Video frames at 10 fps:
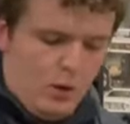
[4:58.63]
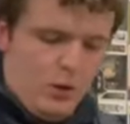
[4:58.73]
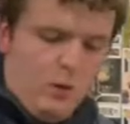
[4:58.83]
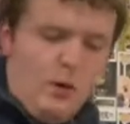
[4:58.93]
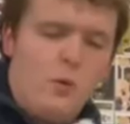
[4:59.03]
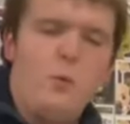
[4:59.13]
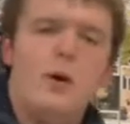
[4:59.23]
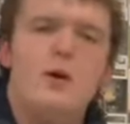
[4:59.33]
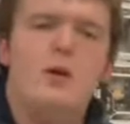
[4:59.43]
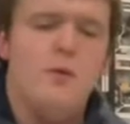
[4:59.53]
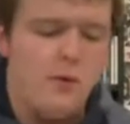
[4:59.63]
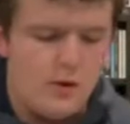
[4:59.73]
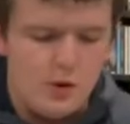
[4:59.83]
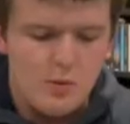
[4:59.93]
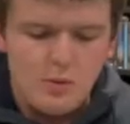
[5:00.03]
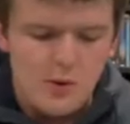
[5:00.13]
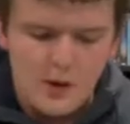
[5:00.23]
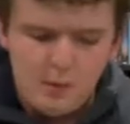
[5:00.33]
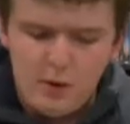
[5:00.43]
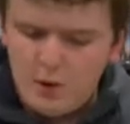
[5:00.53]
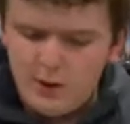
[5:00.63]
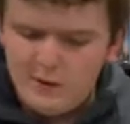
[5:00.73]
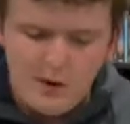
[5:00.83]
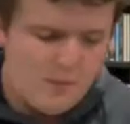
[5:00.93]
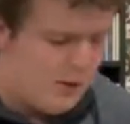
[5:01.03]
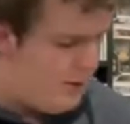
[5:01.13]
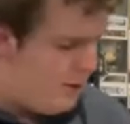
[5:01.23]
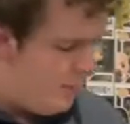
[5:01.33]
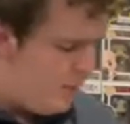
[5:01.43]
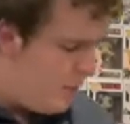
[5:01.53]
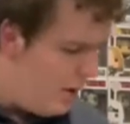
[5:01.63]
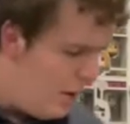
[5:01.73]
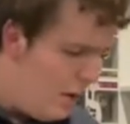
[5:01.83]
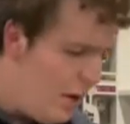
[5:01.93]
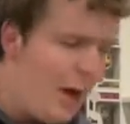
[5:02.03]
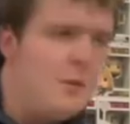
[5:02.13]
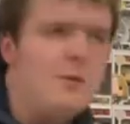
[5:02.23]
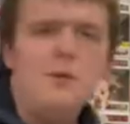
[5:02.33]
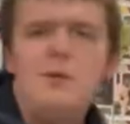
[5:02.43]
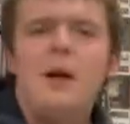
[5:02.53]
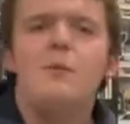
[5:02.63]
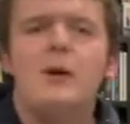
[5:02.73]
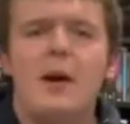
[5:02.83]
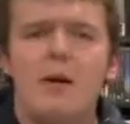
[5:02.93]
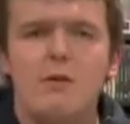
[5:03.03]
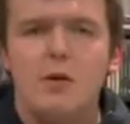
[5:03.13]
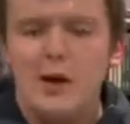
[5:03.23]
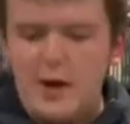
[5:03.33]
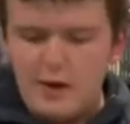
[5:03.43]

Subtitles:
What a wonderful human being Paul is. I'm just I'm so glad we have the guy.